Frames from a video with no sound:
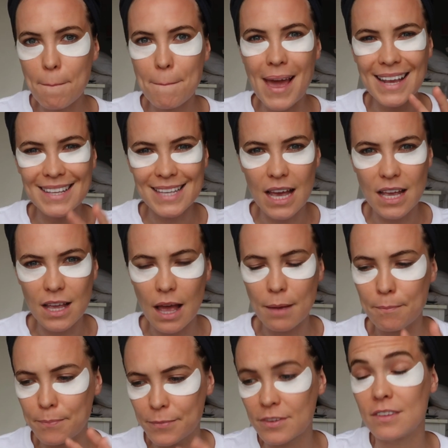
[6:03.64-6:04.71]
that makes it
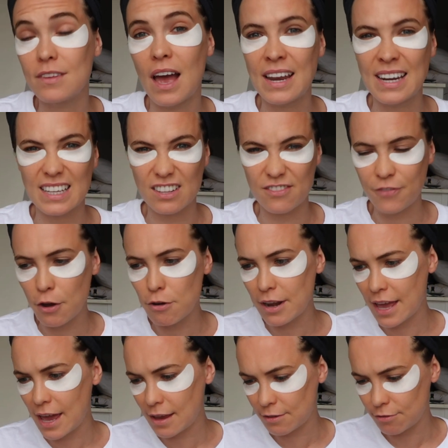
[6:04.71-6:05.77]
an
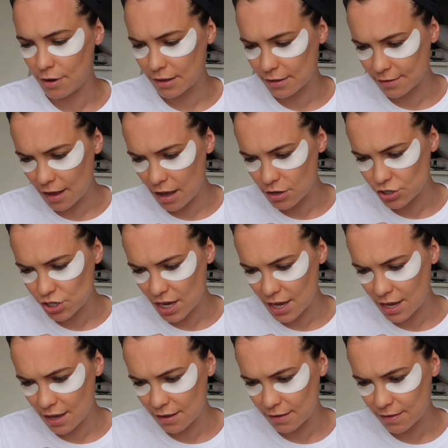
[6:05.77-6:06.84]
exfoliator as such
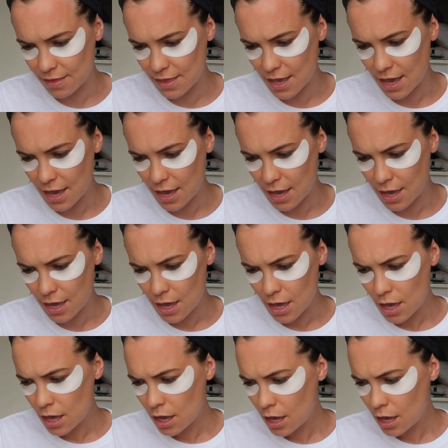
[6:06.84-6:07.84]
is the,